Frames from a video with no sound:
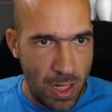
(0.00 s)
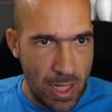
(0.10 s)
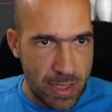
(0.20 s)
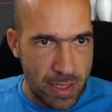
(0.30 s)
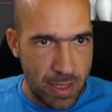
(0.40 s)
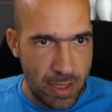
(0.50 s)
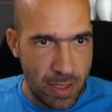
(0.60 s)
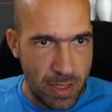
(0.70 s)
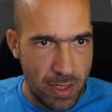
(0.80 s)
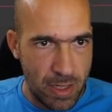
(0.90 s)
let's
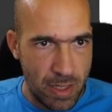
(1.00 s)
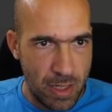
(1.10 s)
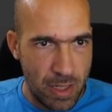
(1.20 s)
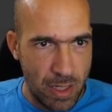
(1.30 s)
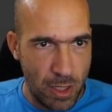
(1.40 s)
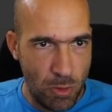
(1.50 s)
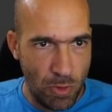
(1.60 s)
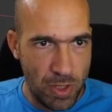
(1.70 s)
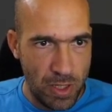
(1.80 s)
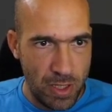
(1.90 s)

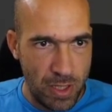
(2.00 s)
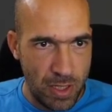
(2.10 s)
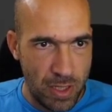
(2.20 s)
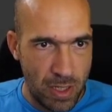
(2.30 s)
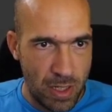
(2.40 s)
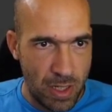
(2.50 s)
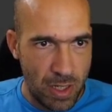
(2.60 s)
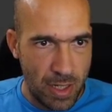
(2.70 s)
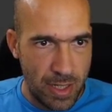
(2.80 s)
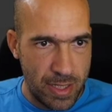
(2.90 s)
do this.
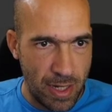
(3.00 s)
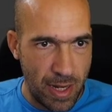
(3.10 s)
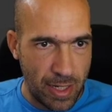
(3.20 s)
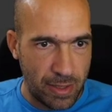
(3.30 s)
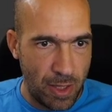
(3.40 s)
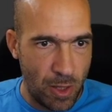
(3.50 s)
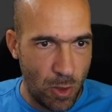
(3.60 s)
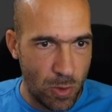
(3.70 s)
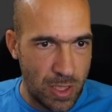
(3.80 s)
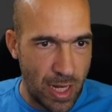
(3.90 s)
Select
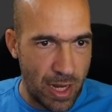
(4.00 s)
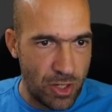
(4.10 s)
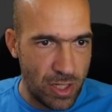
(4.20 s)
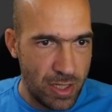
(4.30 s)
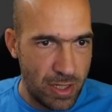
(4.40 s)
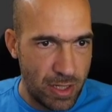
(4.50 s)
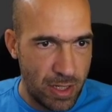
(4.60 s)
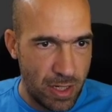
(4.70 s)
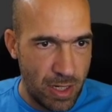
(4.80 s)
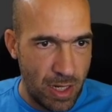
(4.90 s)
those edges.
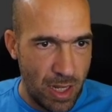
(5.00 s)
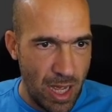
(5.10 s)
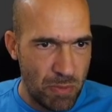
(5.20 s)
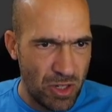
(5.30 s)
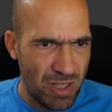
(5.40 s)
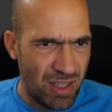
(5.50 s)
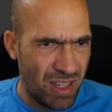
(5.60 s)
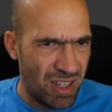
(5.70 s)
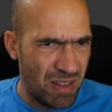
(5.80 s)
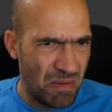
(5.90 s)
I'm just
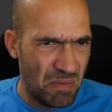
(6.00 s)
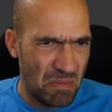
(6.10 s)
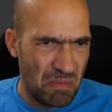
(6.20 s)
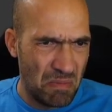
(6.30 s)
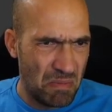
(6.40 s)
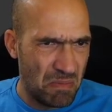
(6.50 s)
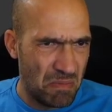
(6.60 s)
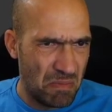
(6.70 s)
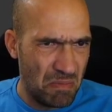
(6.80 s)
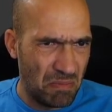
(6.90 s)

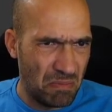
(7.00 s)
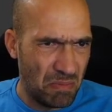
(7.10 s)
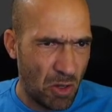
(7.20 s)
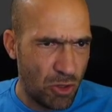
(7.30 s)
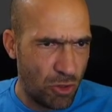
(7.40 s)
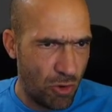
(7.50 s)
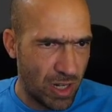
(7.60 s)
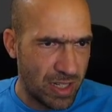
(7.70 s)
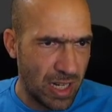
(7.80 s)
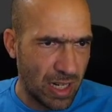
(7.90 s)
not sure
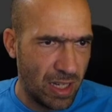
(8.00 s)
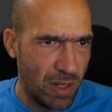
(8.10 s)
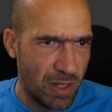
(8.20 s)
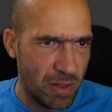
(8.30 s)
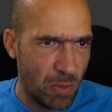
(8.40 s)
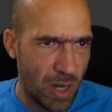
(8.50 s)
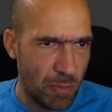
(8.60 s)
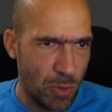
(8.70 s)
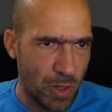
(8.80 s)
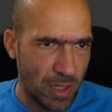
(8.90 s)
exactly what
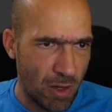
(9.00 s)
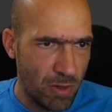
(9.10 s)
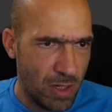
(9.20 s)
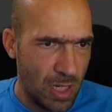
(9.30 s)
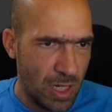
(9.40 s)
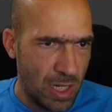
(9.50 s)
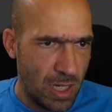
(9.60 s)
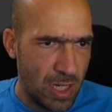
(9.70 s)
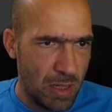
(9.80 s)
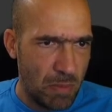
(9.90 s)
I'm doing now,
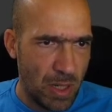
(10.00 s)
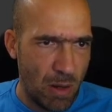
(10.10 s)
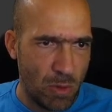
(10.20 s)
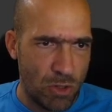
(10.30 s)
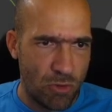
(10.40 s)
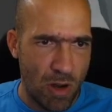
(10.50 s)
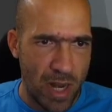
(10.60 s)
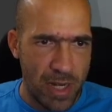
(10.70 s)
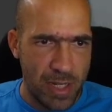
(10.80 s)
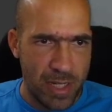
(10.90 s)
but I will
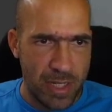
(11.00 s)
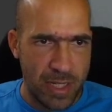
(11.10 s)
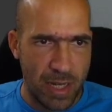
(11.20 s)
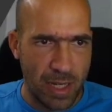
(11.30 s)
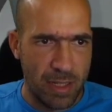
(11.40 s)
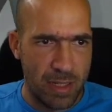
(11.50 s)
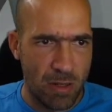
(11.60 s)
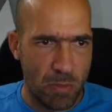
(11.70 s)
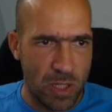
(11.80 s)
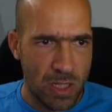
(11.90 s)
try. Select
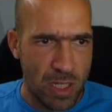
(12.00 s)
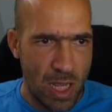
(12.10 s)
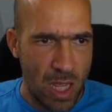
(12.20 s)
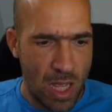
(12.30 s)
this object,